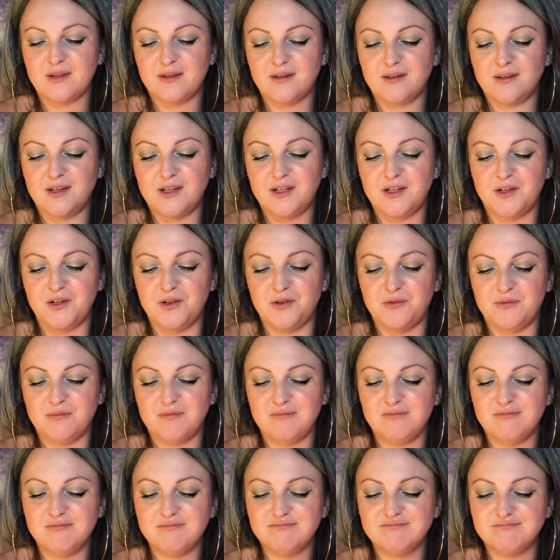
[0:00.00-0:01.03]

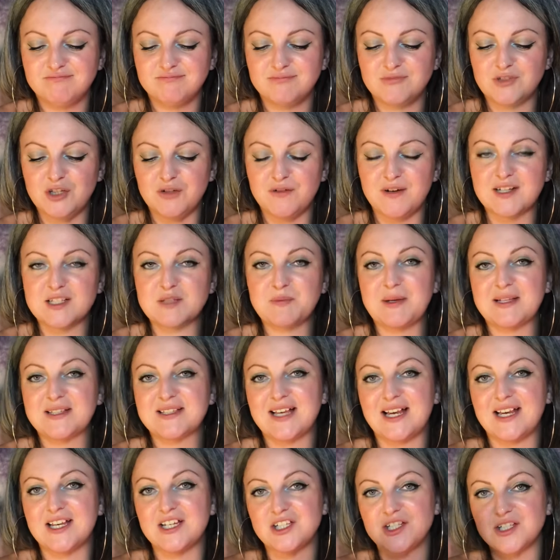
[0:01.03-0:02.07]
your
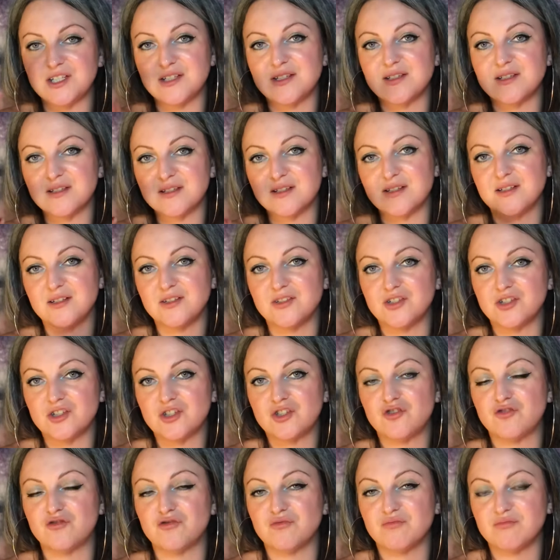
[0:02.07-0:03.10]
expectations to
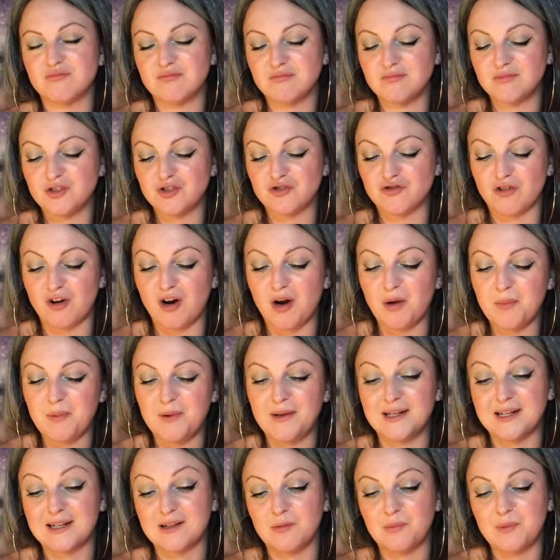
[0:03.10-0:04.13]
just drop a
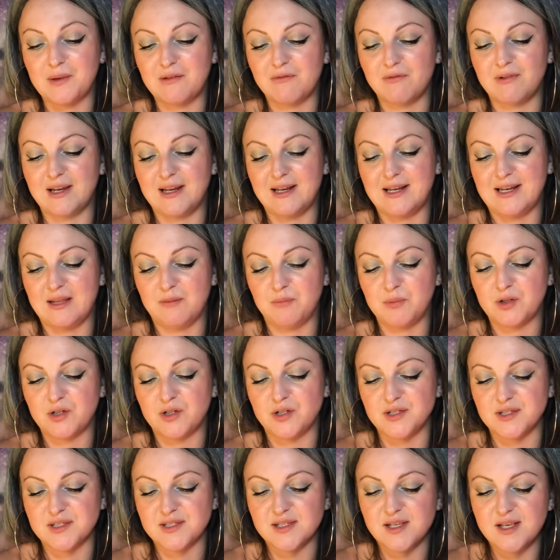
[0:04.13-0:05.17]
little bit, really,
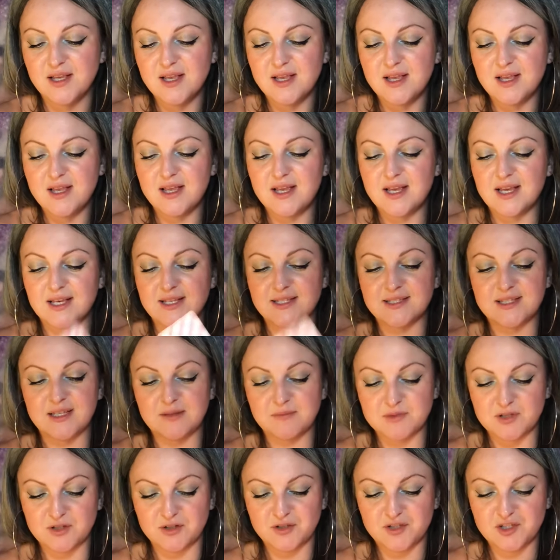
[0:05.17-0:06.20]
because it
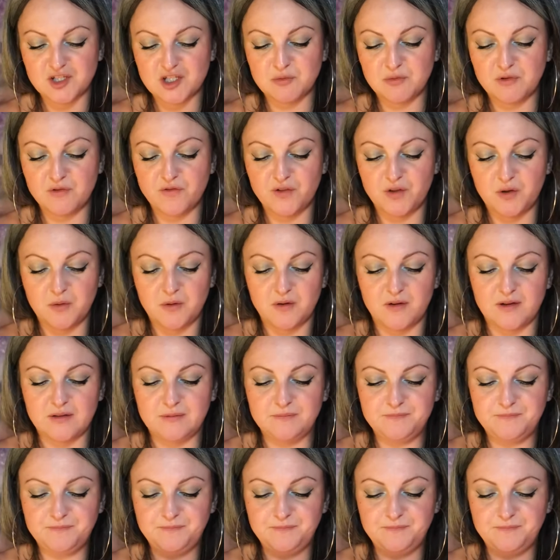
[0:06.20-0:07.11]
seems like some of you are